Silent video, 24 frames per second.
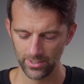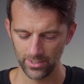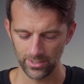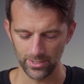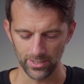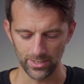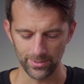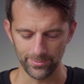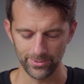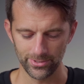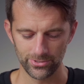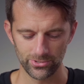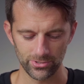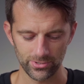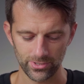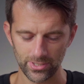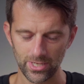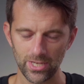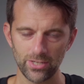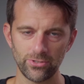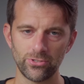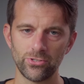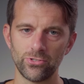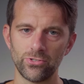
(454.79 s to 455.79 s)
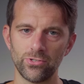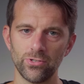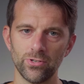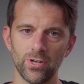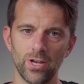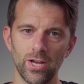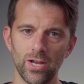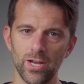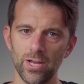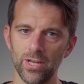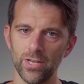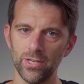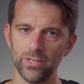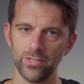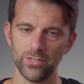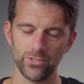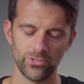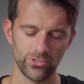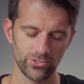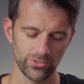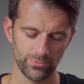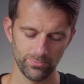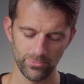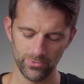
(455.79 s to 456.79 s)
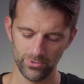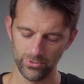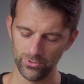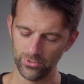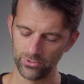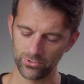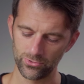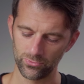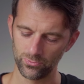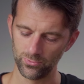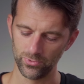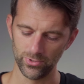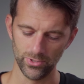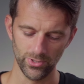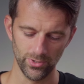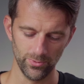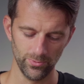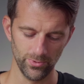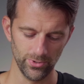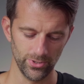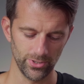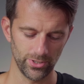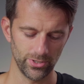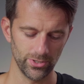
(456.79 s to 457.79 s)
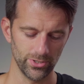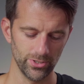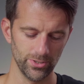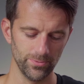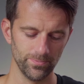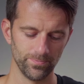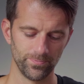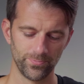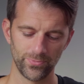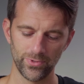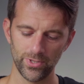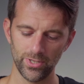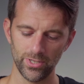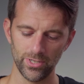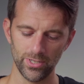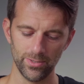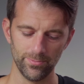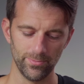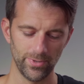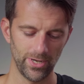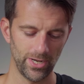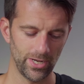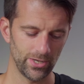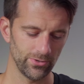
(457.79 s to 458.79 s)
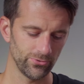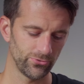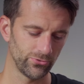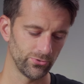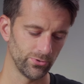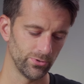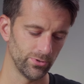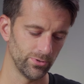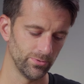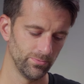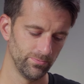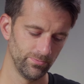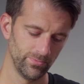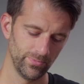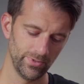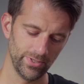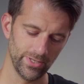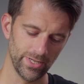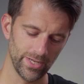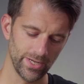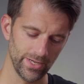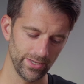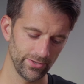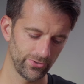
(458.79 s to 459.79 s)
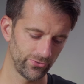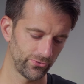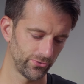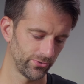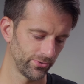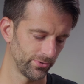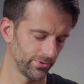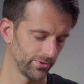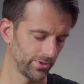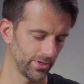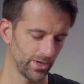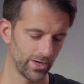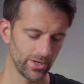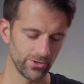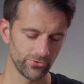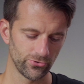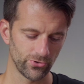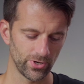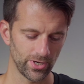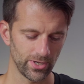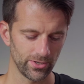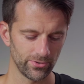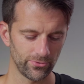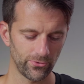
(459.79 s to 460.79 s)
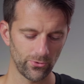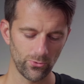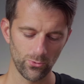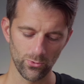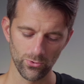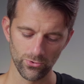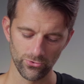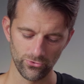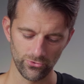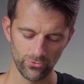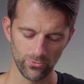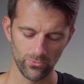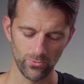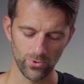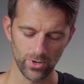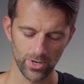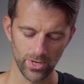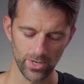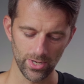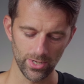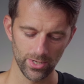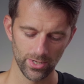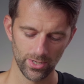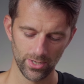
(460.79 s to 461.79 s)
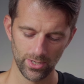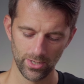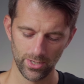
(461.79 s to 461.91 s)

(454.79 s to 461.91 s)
It just catches your eye. It just looks really, really good. Outsole, nice contrast, orange and white.